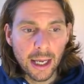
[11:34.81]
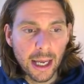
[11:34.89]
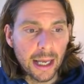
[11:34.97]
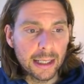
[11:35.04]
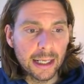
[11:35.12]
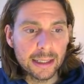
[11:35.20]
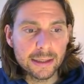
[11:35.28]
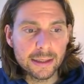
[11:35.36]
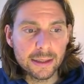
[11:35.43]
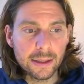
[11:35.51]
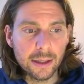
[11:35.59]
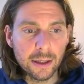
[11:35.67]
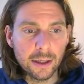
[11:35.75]
and let's
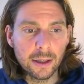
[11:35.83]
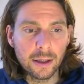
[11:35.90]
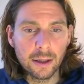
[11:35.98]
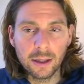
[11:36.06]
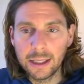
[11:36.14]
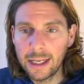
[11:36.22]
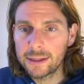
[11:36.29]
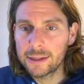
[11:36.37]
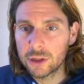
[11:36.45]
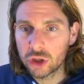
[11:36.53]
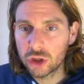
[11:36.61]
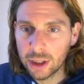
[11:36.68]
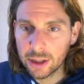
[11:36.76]

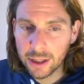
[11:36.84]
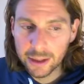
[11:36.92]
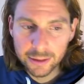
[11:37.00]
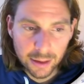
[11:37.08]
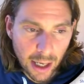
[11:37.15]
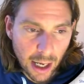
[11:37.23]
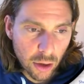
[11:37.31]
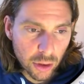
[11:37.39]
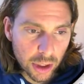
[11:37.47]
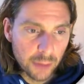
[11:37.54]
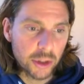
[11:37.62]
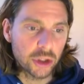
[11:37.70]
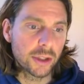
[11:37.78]
generate our
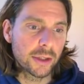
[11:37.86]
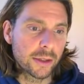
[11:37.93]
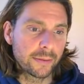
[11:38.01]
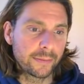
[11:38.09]
images.